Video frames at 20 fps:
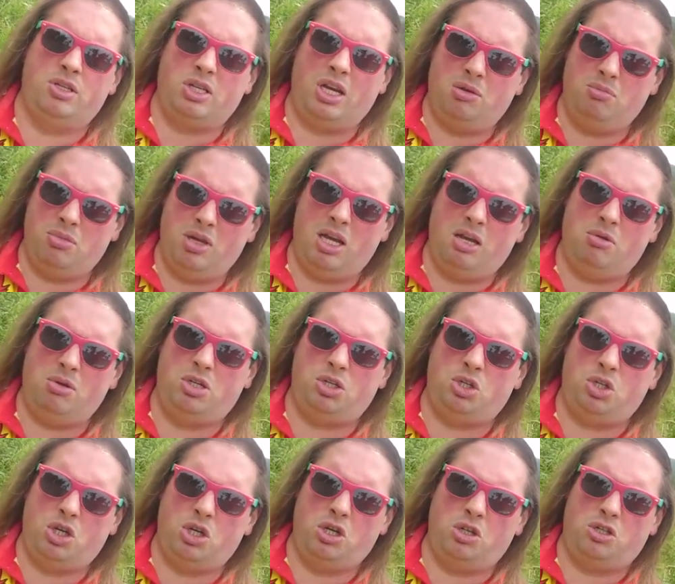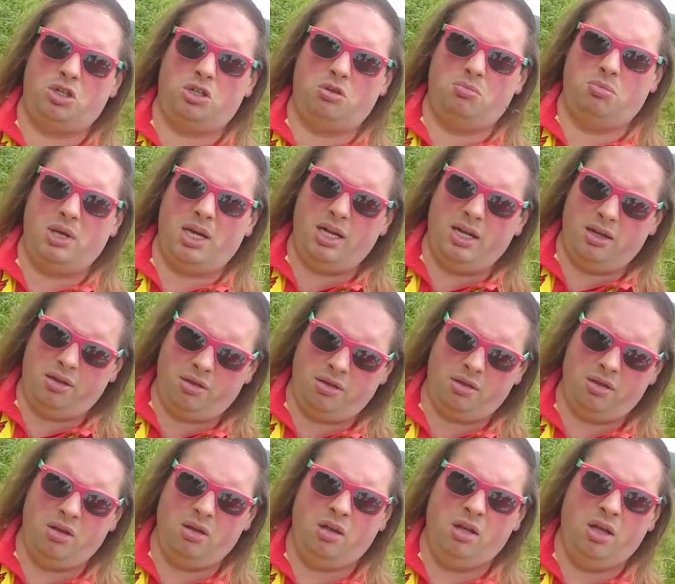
St Mary's Church Pilleth,